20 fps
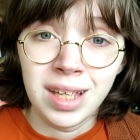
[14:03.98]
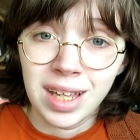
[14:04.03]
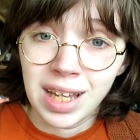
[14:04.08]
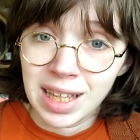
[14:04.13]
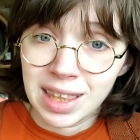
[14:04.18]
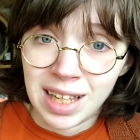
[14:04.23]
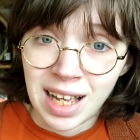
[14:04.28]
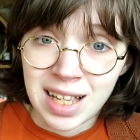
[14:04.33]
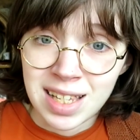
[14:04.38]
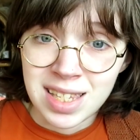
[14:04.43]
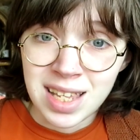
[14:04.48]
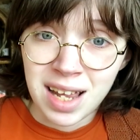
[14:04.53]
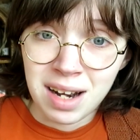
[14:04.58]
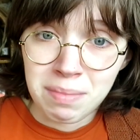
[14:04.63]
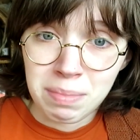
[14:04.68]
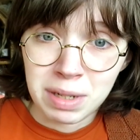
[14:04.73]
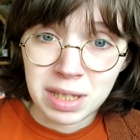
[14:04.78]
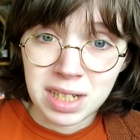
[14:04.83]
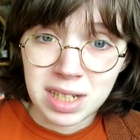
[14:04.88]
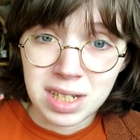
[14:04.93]
get that set
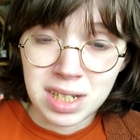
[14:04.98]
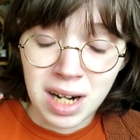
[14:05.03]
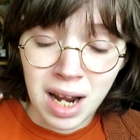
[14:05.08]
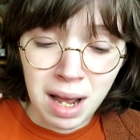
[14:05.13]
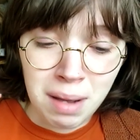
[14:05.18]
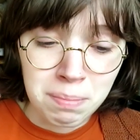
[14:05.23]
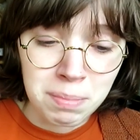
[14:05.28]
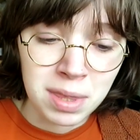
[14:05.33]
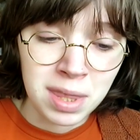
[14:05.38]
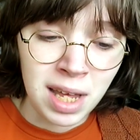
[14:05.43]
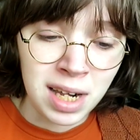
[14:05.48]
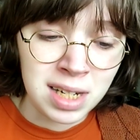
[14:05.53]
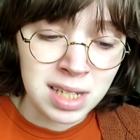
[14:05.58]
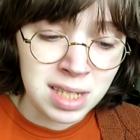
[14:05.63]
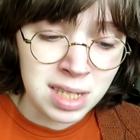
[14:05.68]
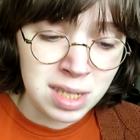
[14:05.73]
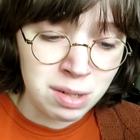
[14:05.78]
up on the shop. That is